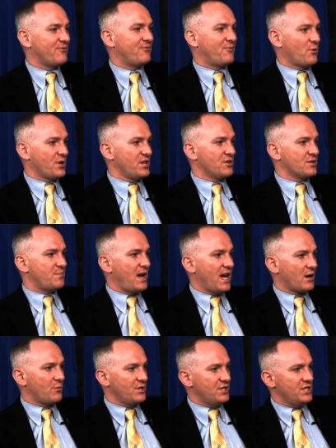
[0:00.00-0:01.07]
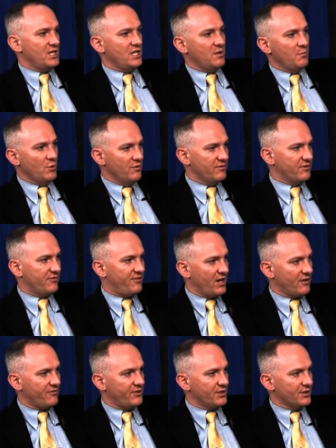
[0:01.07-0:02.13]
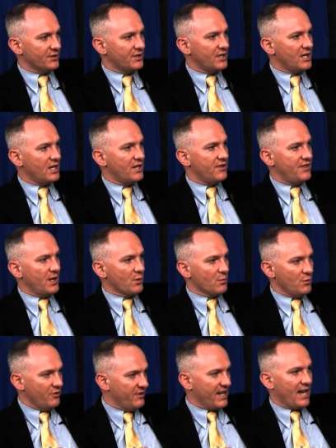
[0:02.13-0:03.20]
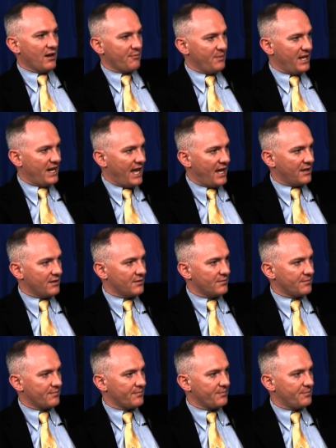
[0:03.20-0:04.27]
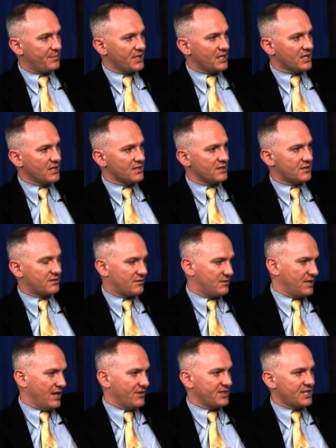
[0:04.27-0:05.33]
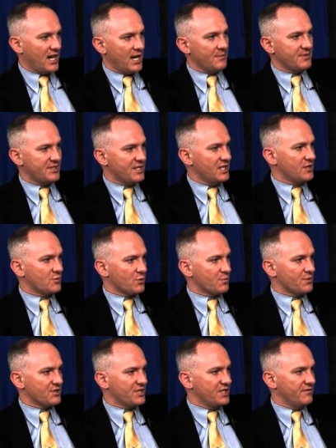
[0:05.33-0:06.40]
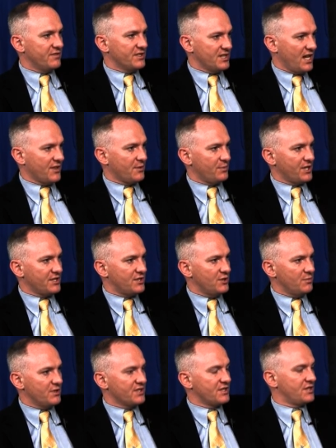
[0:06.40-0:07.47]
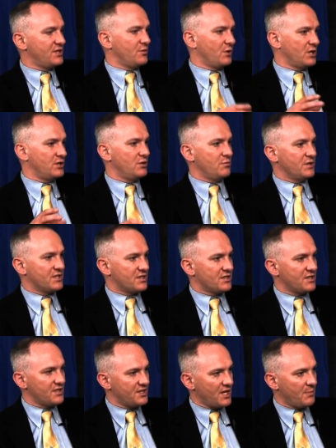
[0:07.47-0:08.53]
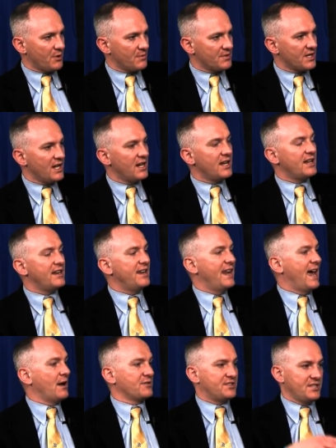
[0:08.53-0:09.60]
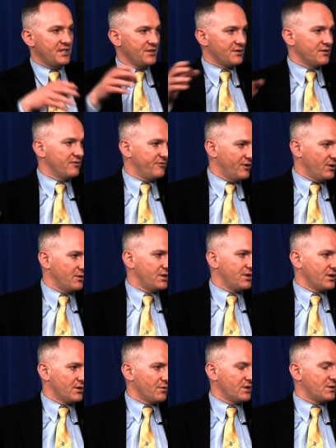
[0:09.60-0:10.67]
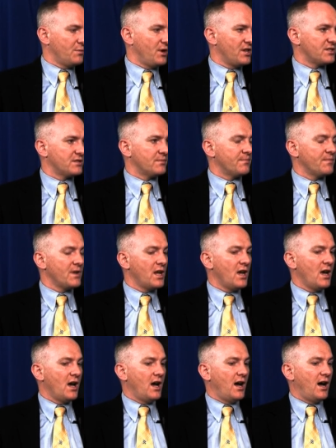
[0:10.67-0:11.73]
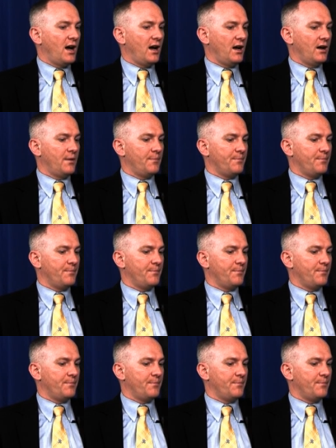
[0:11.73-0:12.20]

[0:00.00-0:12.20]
40 years back when GE moved to Fairfield, they were moving out of Manhattan because at the time cities were perceived as not the place to do business and you wanted to do business in the suburbs. Now cities are in vogue and they're going to Boston. I